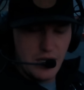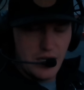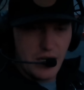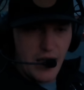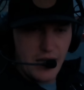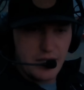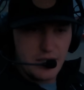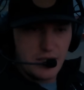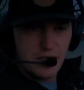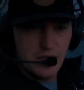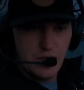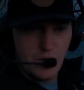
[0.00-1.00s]

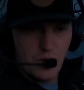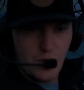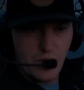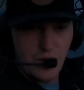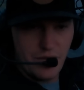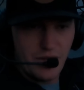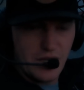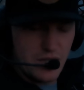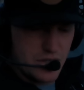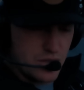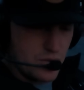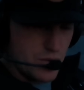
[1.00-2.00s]
connects or if the
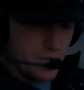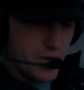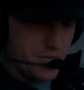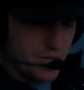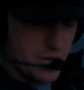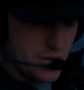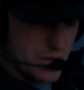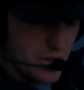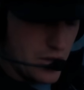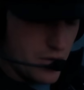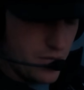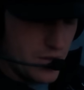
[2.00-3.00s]
engine's warmed up first.
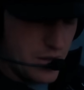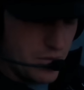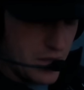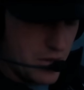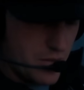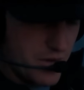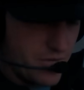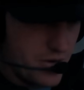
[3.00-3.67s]
Hopefully we can wait